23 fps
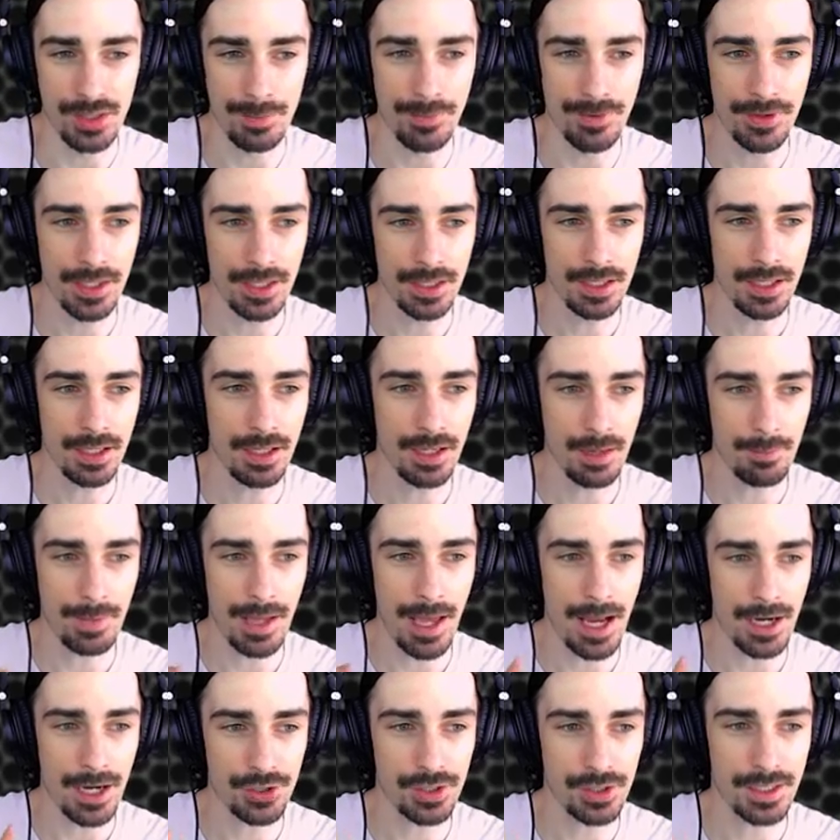I'm thinking I'm
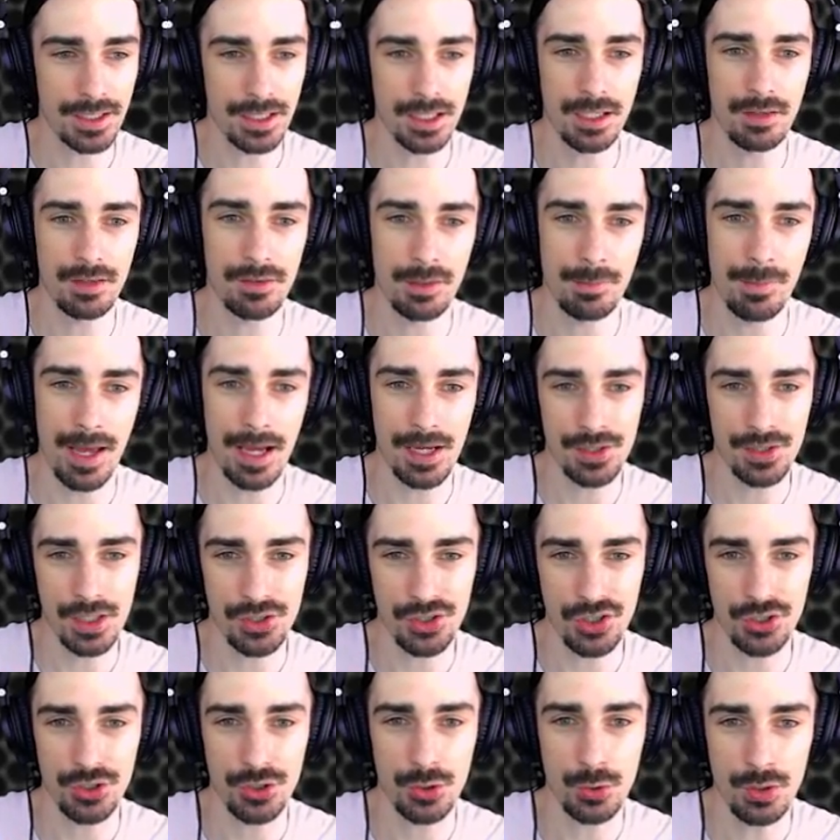actually going to give them access
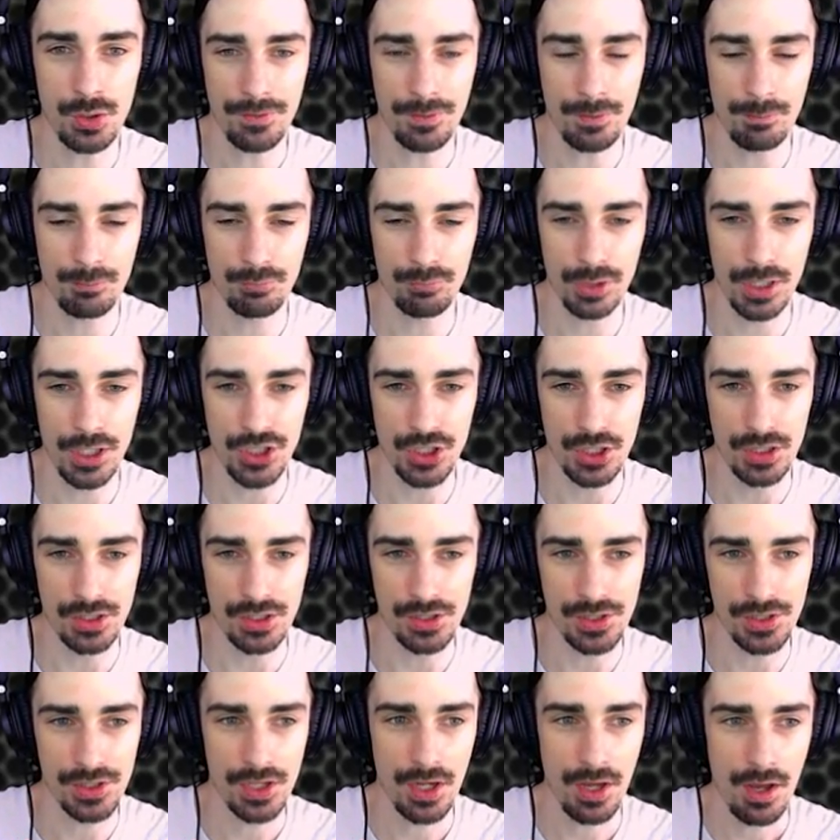to two different
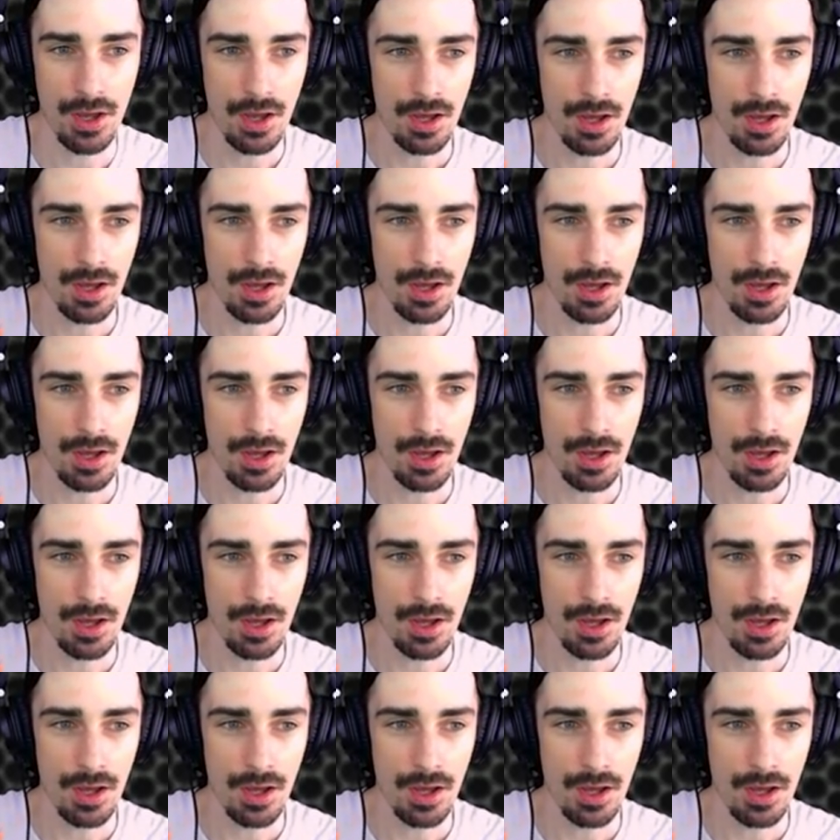bridges.